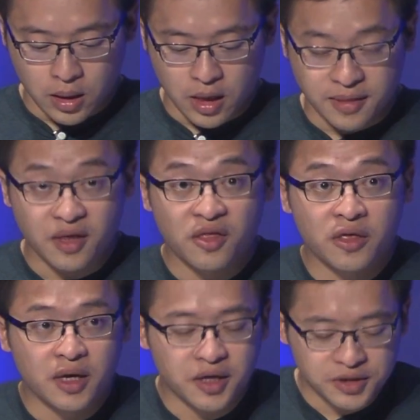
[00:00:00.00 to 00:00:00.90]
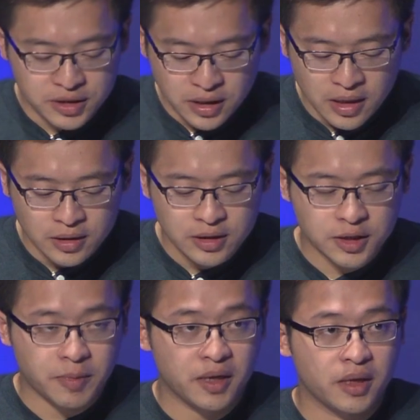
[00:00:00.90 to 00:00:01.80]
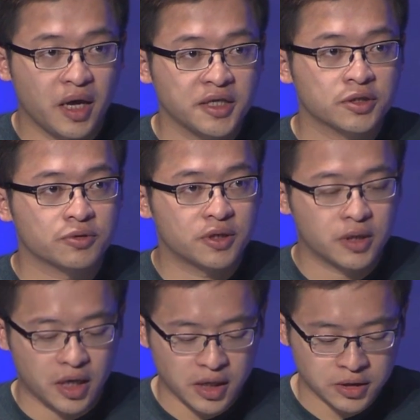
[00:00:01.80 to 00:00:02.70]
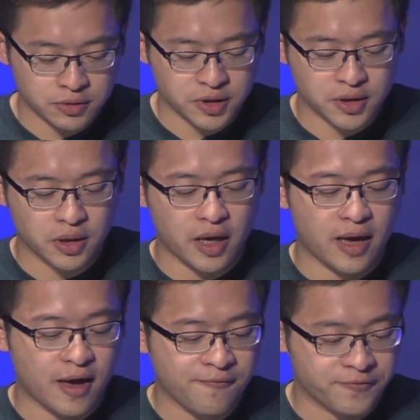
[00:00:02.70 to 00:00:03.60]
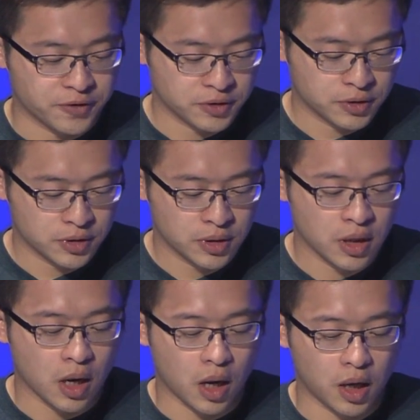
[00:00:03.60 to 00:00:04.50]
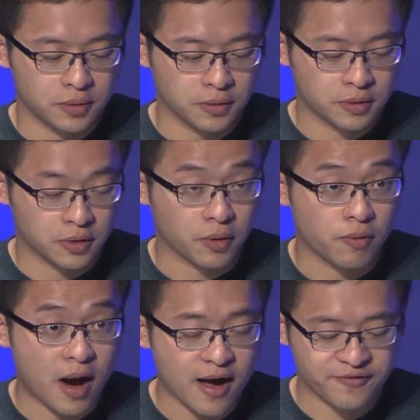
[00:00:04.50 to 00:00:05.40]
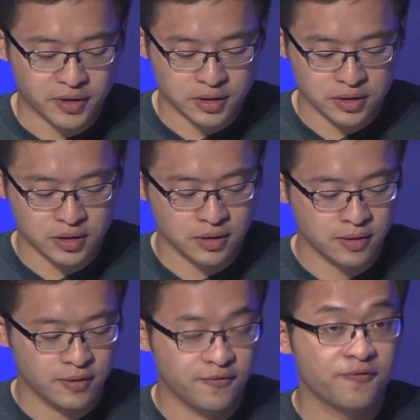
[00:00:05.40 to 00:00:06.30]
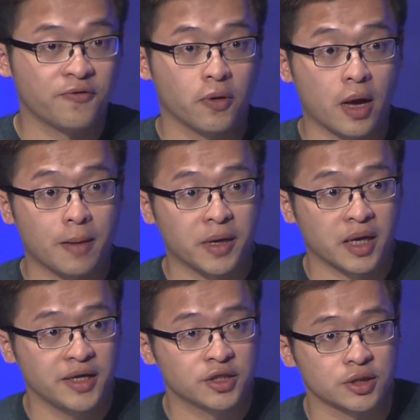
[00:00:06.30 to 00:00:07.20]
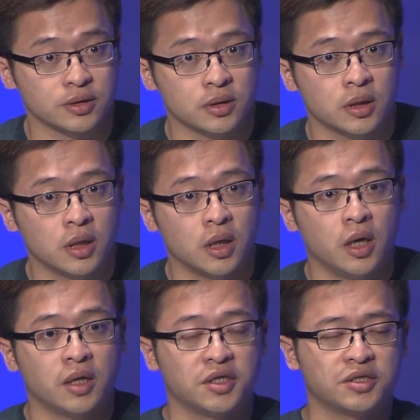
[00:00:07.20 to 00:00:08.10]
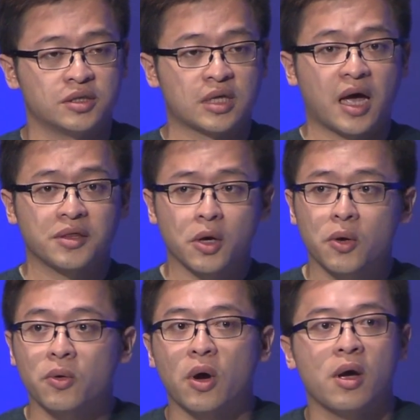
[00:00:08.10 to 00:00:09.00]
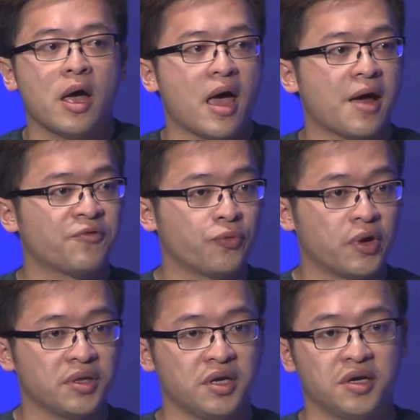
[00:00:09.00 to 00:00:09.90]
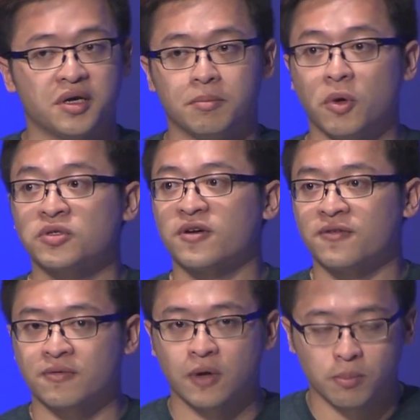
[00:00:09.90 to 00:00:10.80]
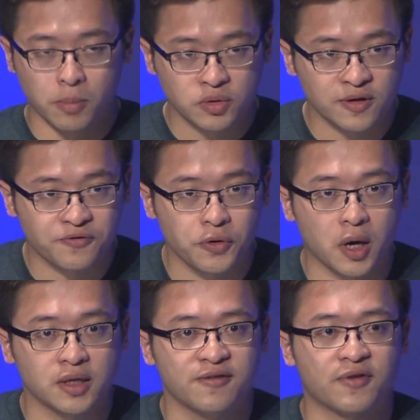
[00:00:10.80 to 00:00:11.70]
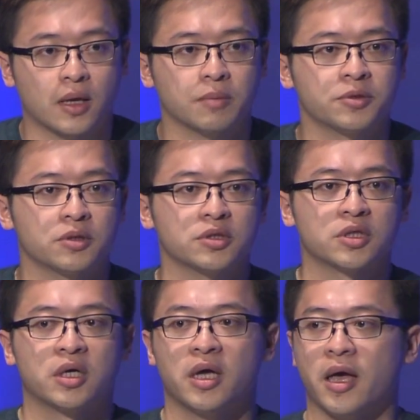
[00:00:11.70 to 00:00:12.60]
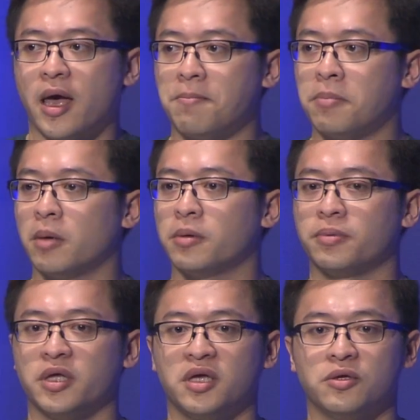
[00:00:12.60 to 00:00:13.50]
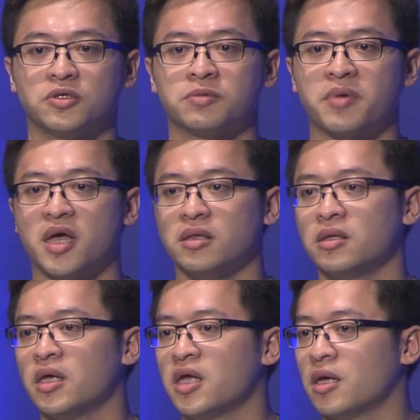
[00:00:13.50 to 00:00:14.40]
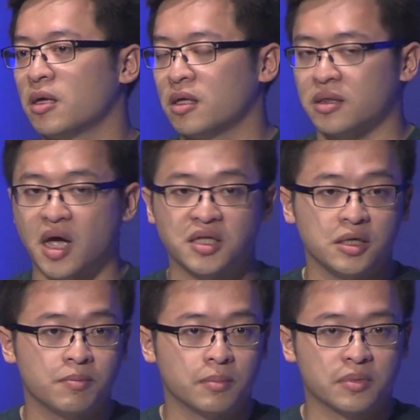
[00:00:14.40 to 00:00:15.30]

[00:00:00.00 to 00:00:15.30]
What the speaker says: Another thing is spend extra effort on the graphics for your application. I know everyone here, most of you are developers, and probably you spend 95%